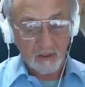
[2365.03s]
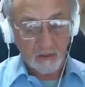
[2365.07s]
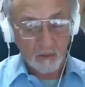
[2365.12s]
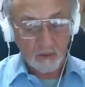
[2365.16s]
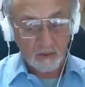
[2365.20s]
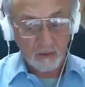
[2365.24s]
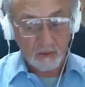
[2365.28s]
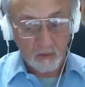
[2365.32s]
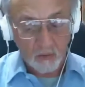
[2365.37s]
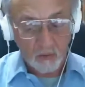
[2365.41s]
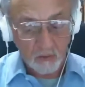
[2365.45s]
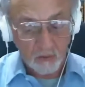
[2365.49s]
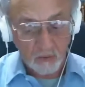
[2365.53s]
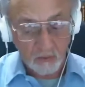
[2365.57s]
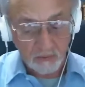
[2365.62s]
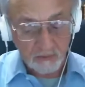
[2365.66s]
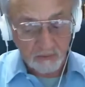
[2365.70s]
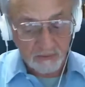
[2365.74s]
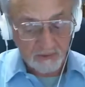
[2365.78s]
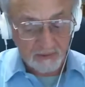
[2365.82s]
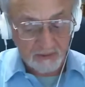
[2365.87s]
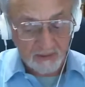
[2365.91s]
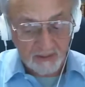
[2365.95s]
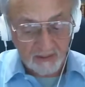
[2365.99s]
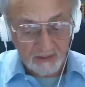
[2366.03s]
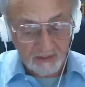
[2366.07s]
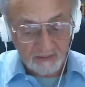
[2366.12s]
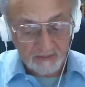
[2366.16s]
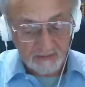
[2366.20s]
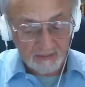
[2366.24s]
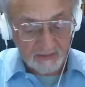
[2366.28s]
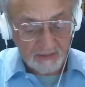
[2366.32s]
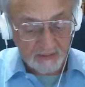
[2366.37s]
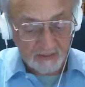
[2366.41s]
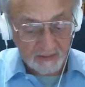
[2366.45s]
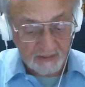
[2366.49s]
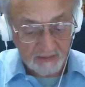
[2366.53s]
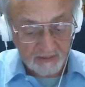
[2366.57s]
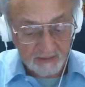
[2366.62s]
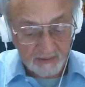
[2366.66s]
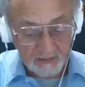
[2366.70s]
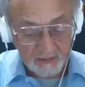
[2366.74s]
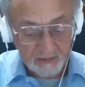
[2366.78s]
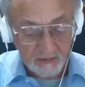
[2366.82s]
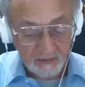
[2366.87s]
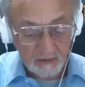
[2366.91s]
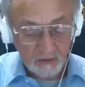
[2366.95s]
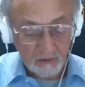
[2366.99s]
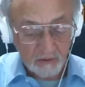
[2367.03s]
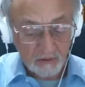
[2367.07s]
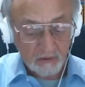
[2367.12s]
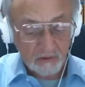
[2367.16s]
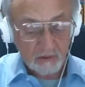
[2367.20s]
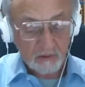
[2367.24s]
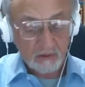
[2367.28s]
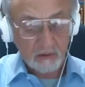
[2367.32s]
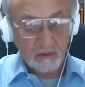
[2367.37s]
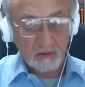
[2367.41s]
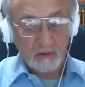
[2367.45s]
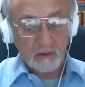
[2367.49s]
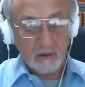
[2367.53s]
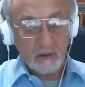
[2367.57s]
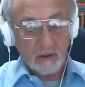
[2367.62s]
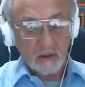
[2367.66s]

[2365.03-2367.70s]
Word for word: holding on to that anger